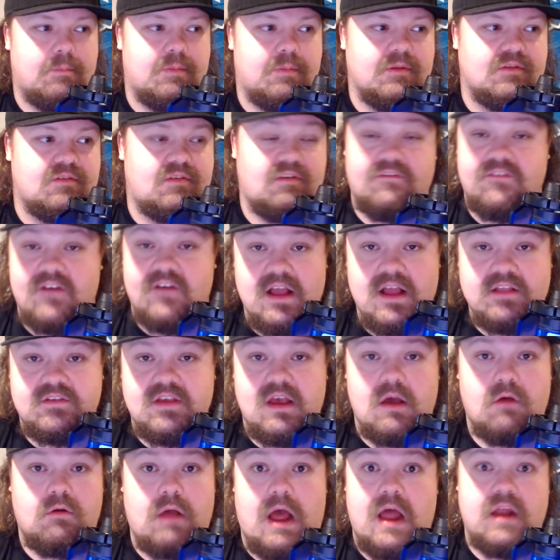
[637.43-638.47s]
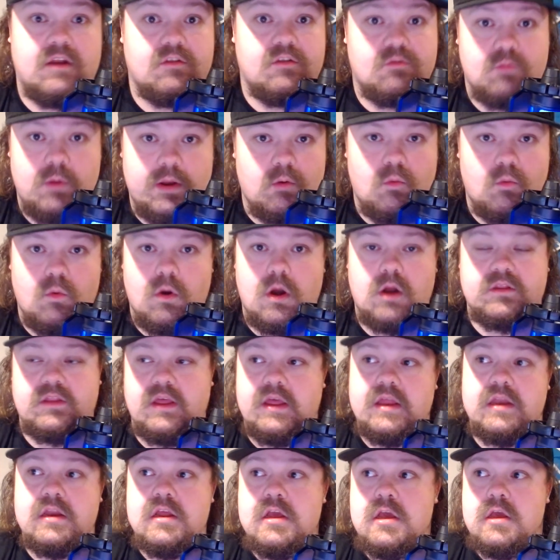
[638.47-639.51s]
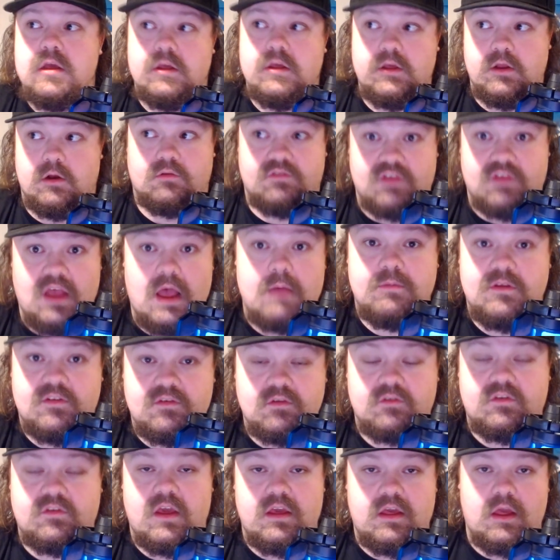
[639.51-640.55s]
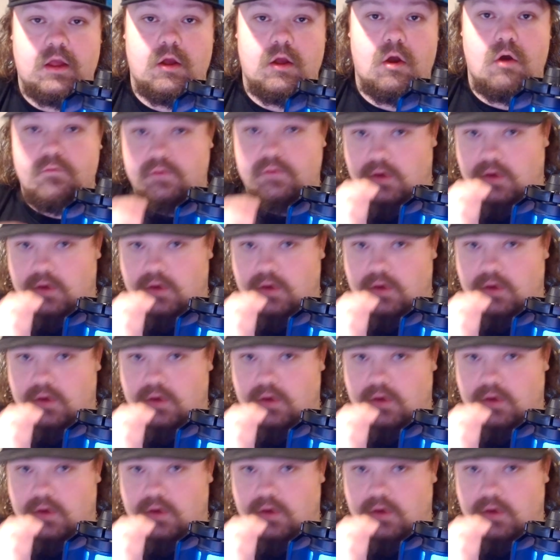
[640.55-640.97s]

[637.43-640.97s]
He finds out on his way to work that, zombies are taking over.